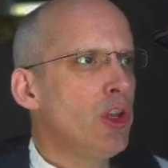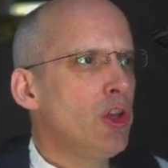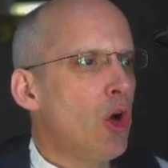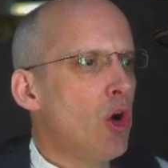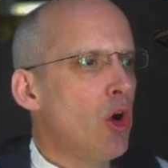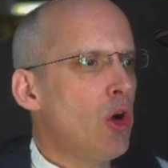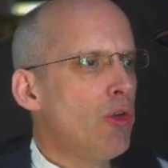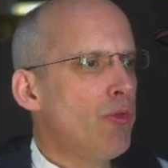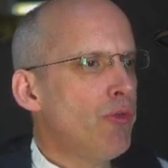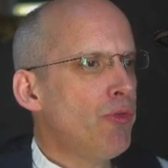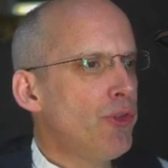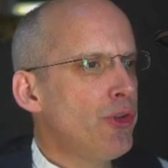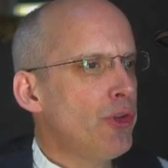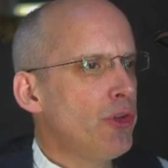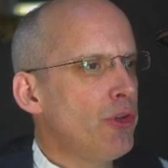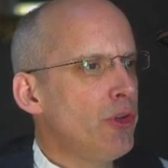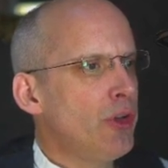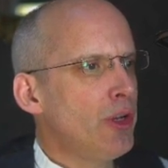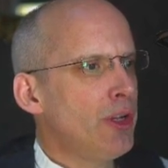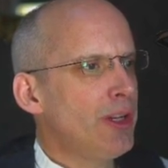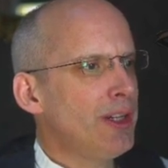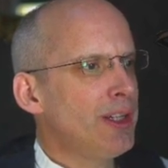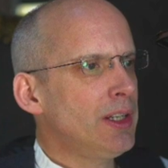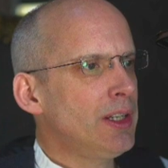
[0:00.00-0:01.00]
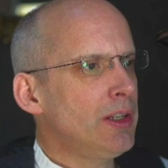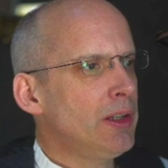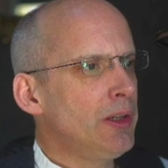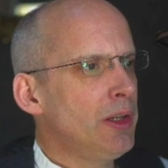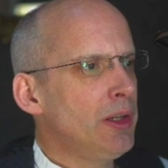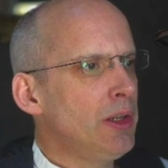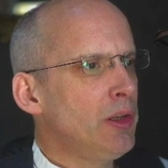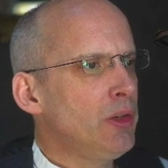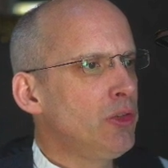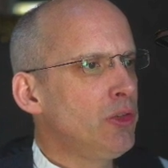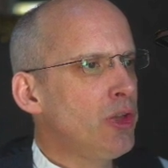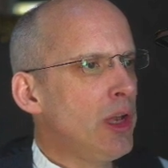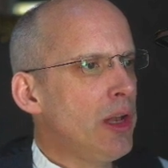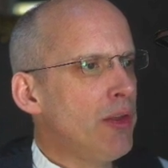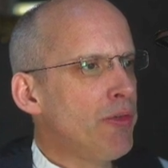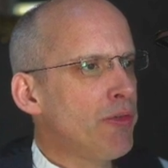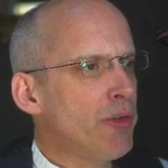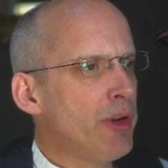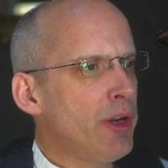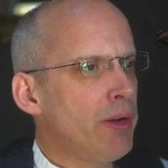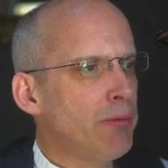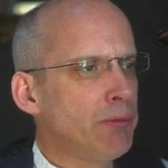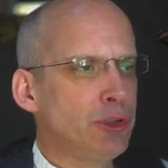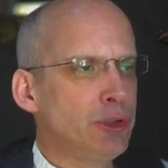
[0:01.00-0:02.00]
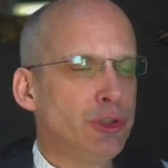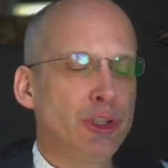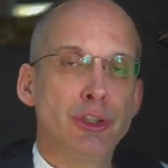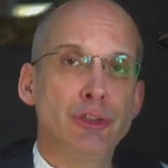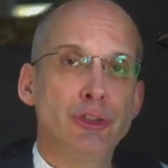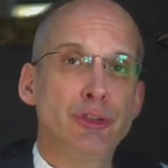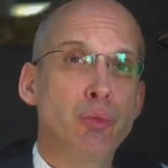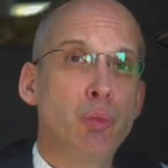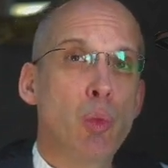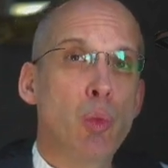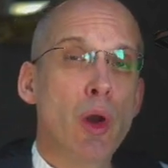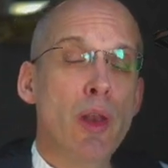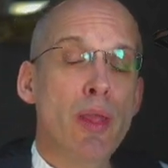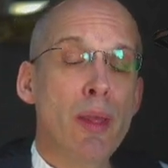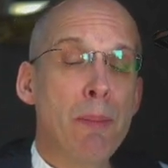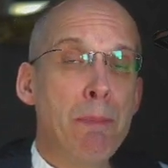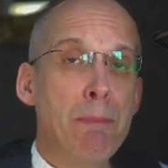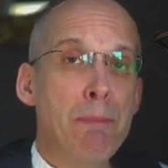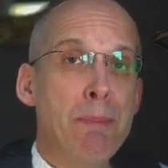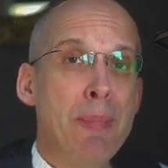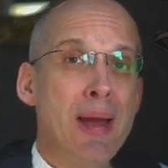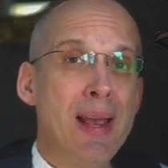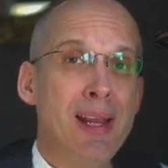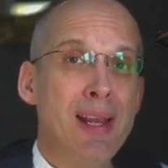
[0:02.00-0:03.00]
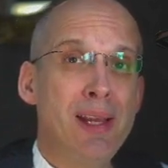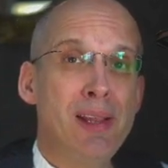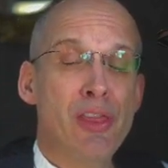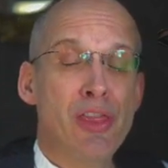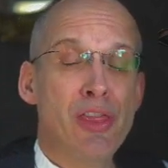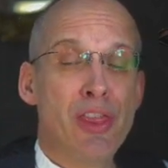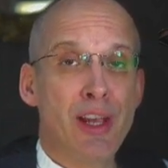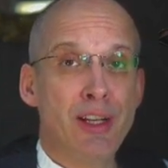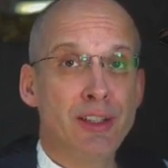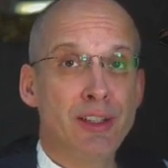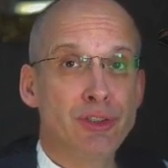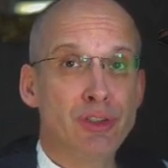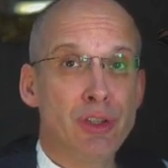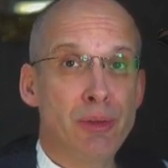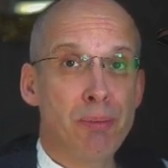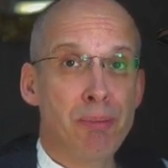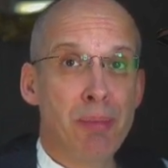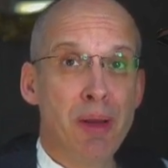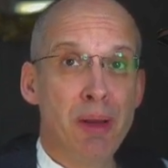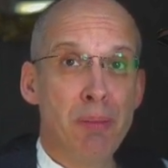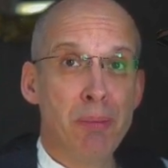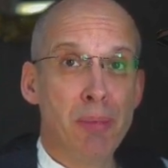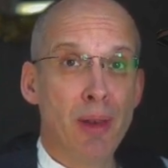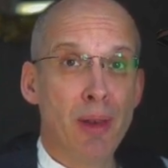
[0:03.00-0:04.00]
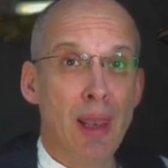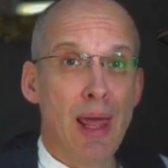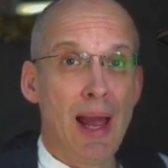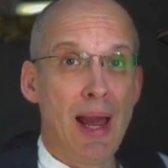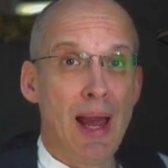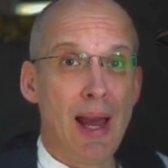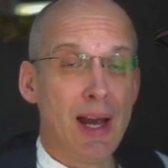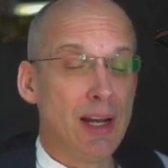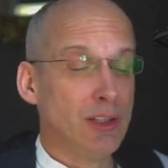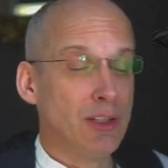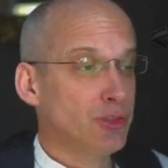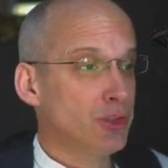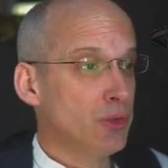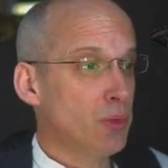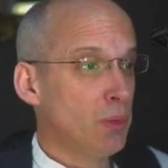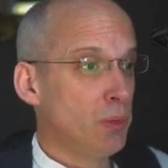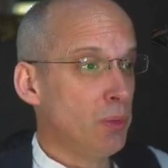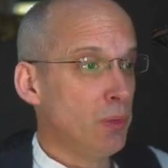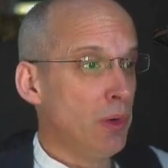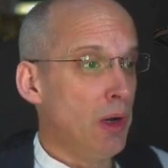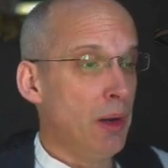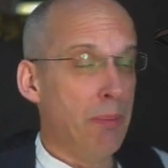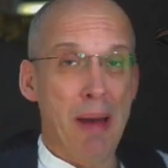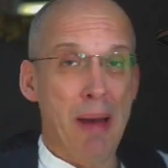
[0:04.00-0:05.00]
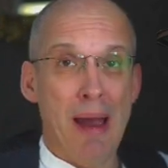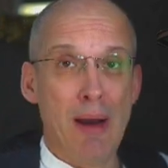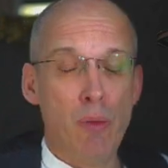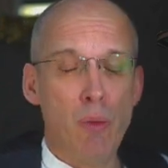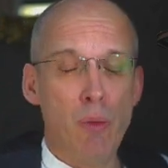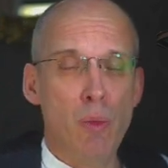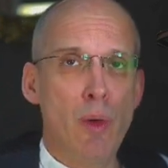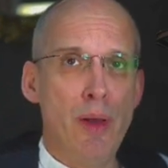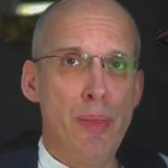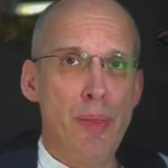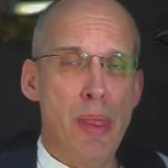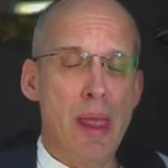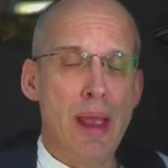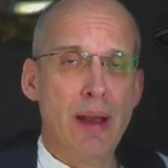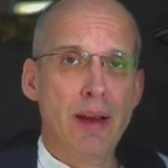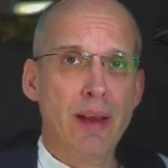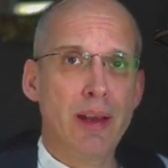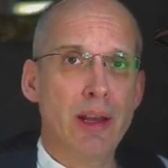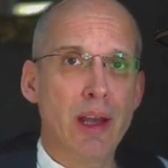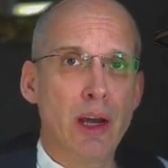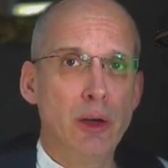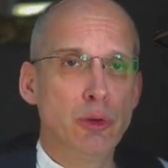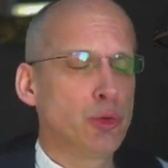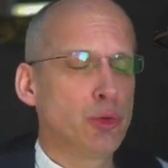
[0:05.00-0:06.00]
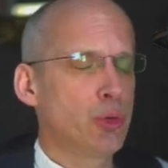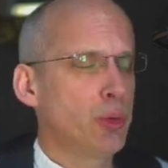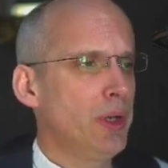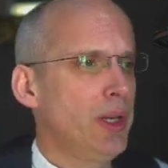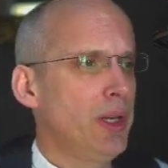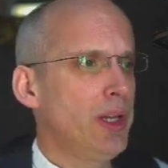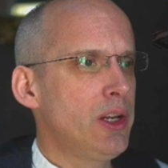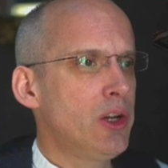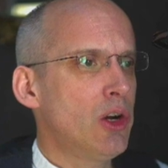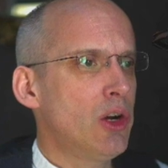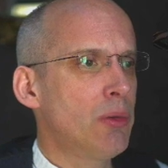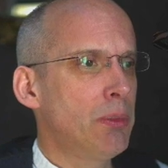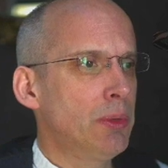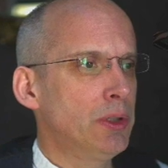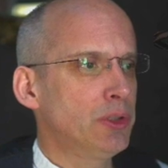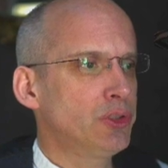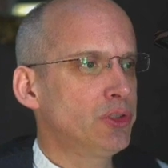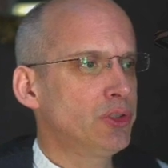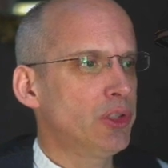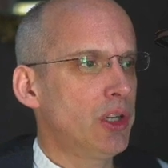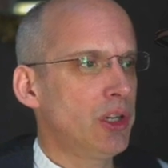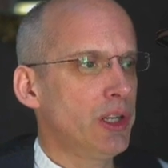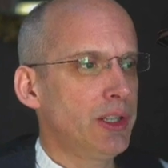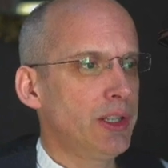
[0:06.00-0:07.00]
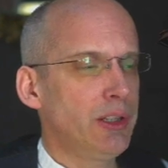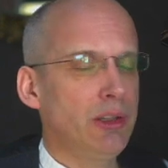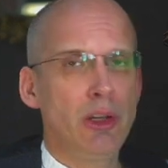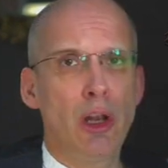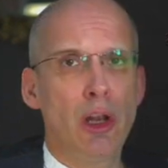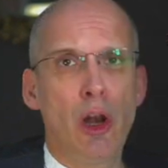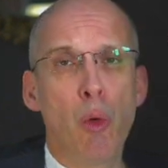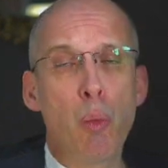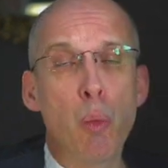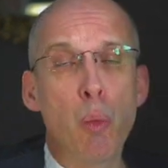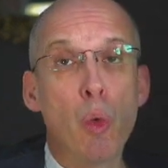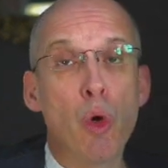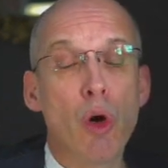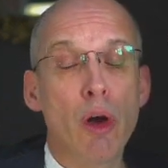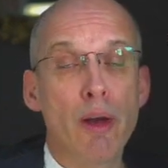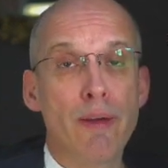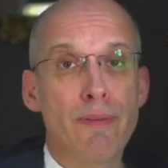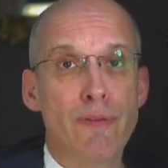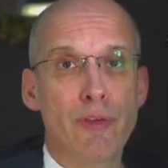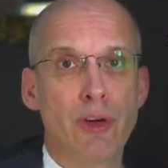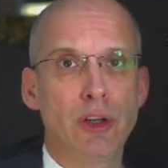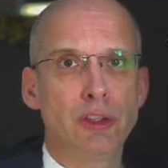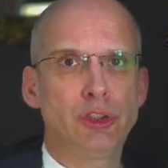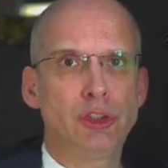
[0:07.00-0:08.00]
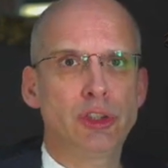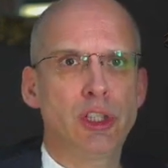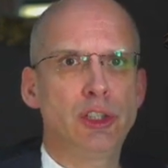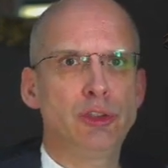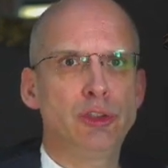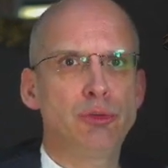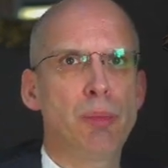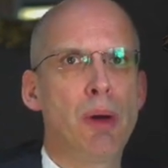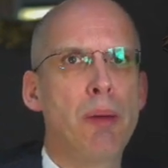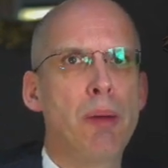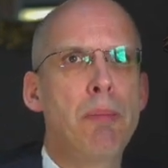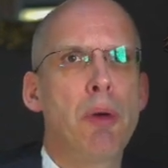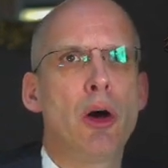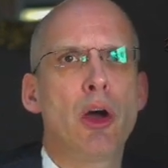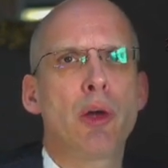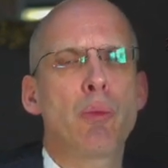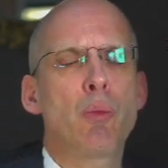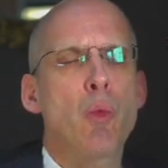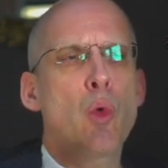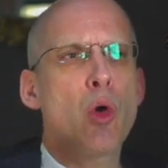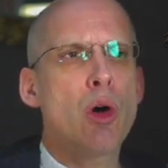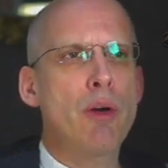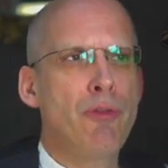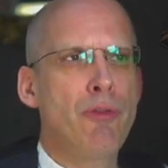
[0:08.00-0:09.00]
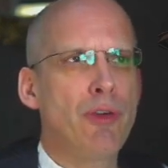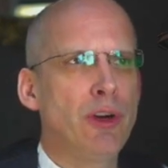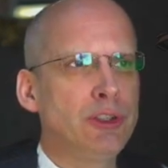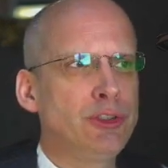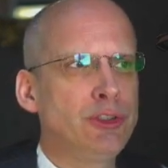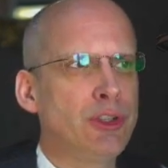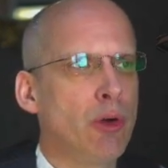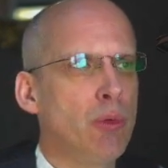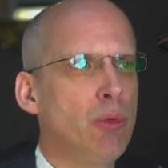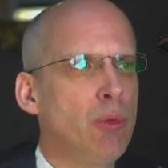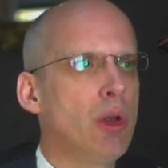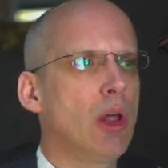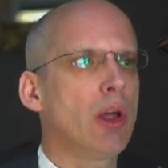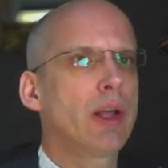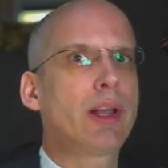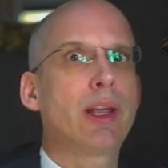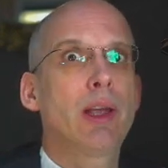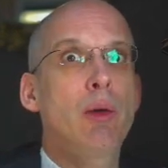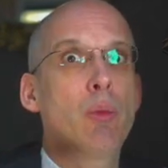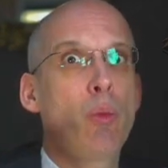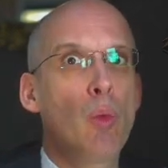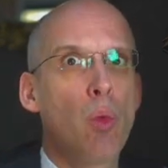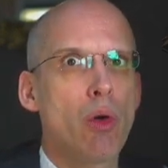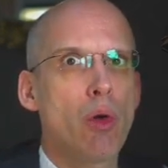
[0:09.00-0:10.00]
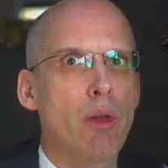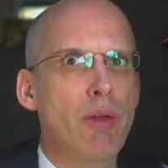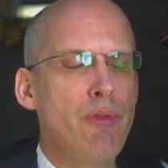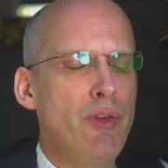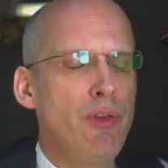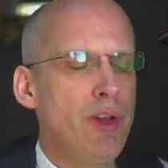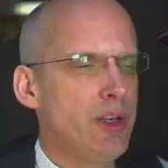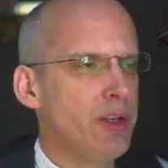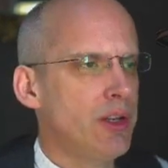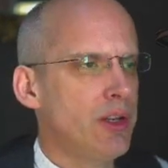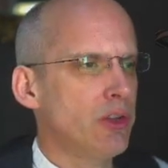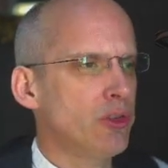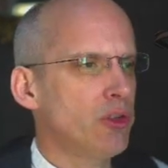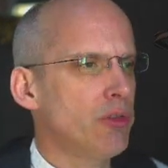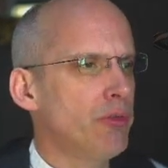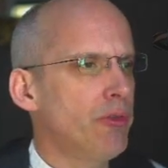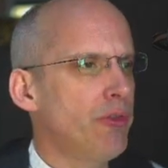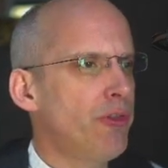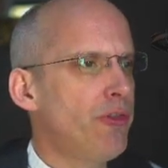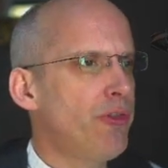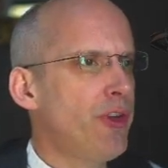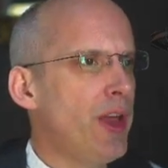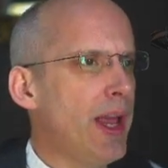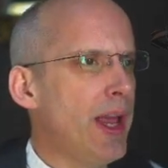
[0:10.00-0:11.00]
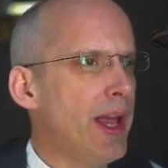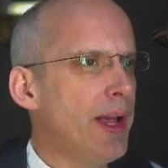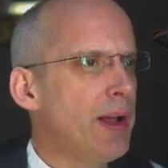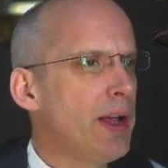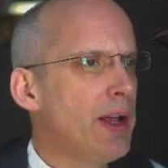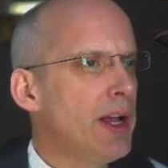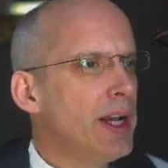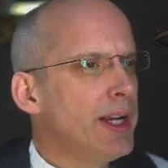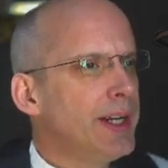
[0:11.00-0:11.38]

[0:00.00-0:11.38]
Often delivery and returns are one of the main things that people ask about when they go to an e-commerce site. You know, what if I change my mind? What if I don't like it? What if it doesn't fit?